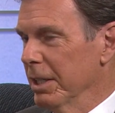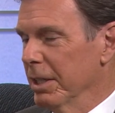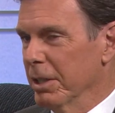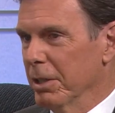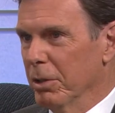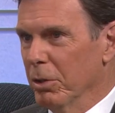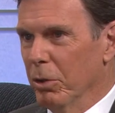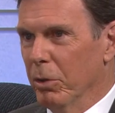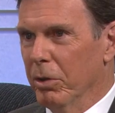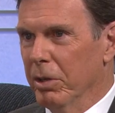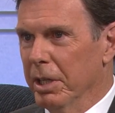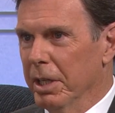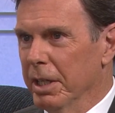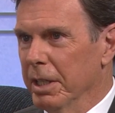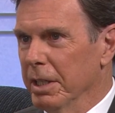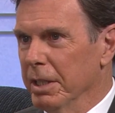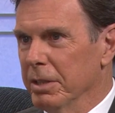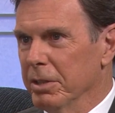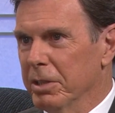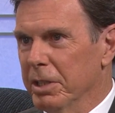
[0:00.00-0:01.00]

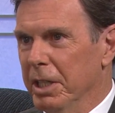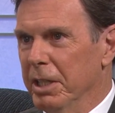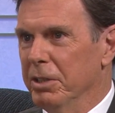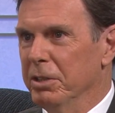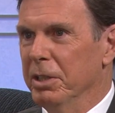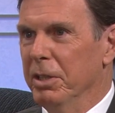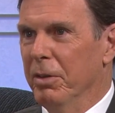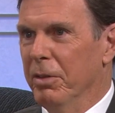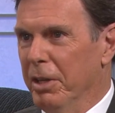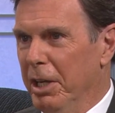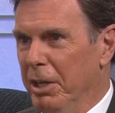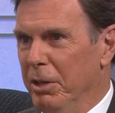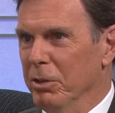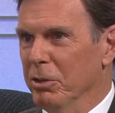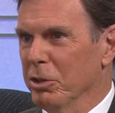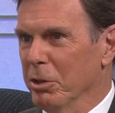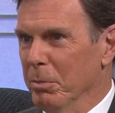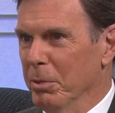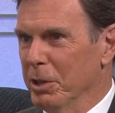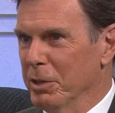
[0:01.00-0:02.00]
Gloria and Stacy, thank you
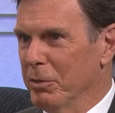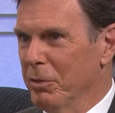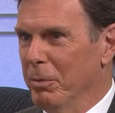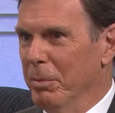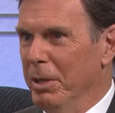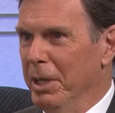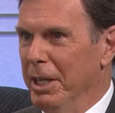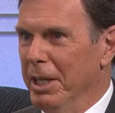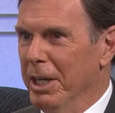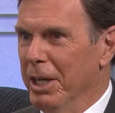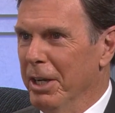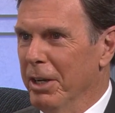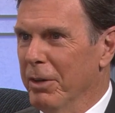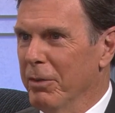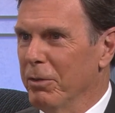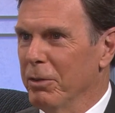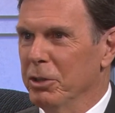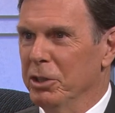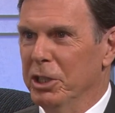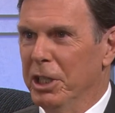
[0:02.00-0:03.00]
so much for being here,
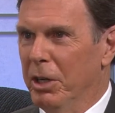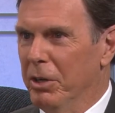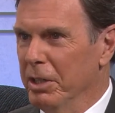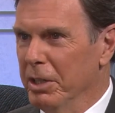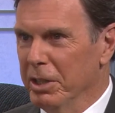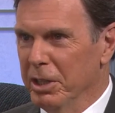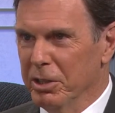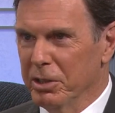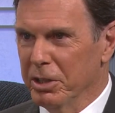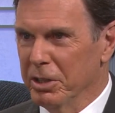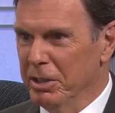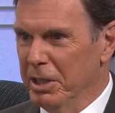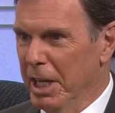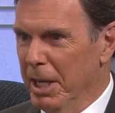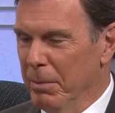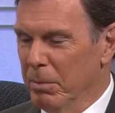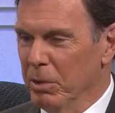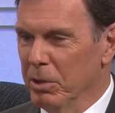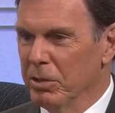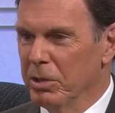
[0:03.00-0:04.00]
for sharing these
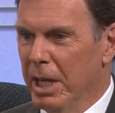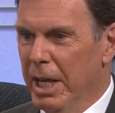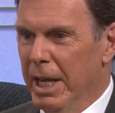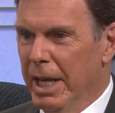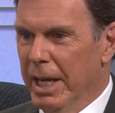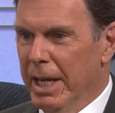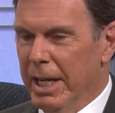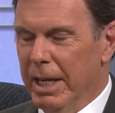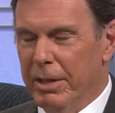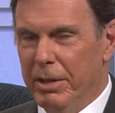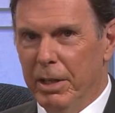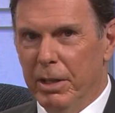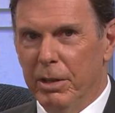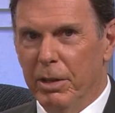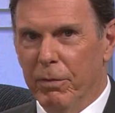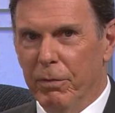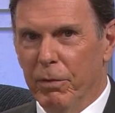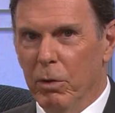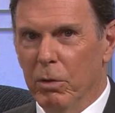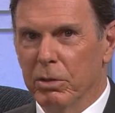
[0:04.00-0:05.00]
examples. I think
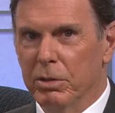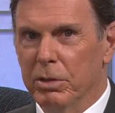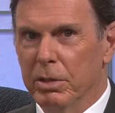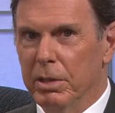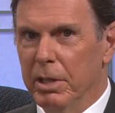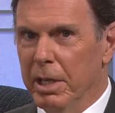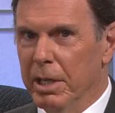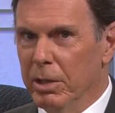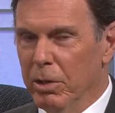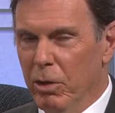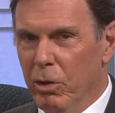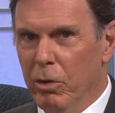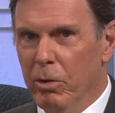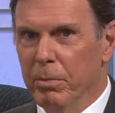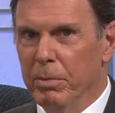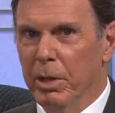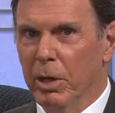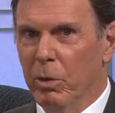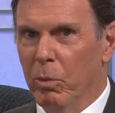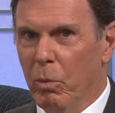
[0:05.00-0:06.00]
the folks at
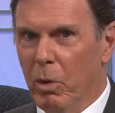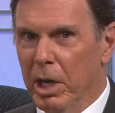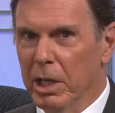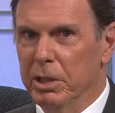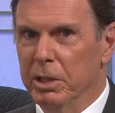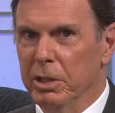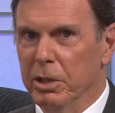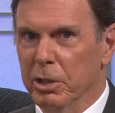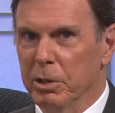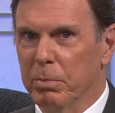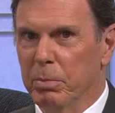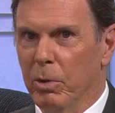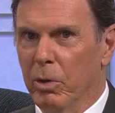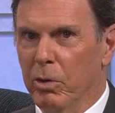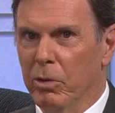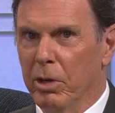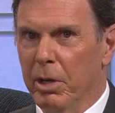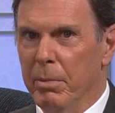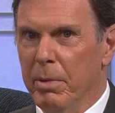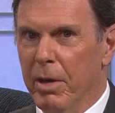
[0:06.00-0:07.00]
home that are watching this
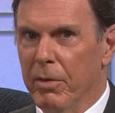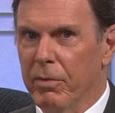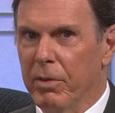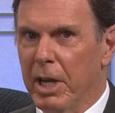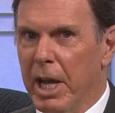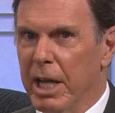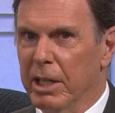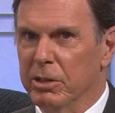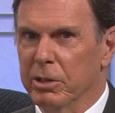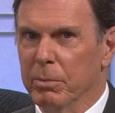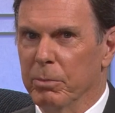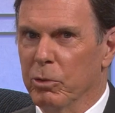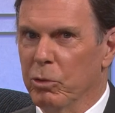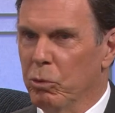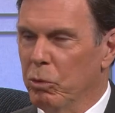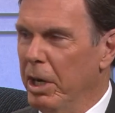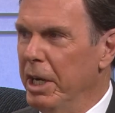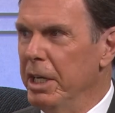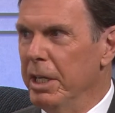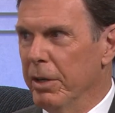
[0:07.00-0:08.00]
program have got some
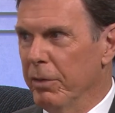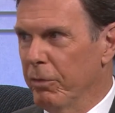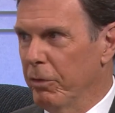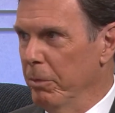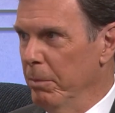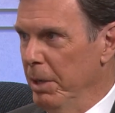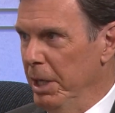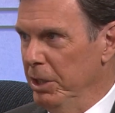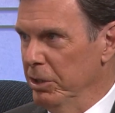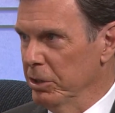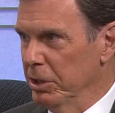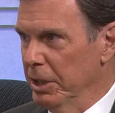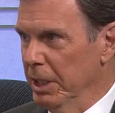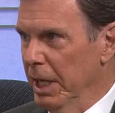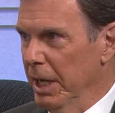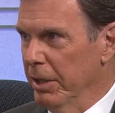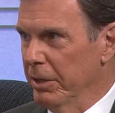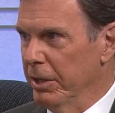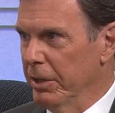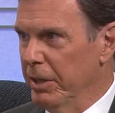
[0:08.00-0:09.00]
great information
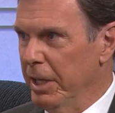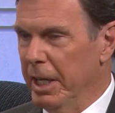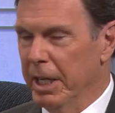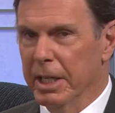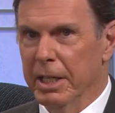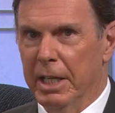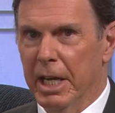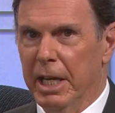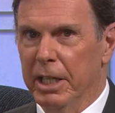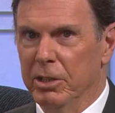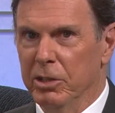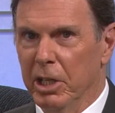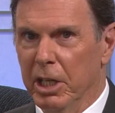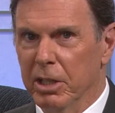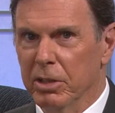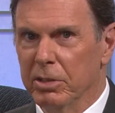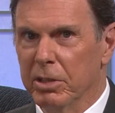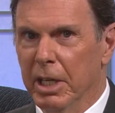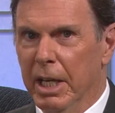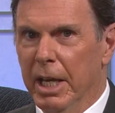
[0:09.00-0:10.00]
now that they can
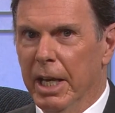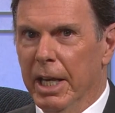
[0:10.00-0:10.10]
digest.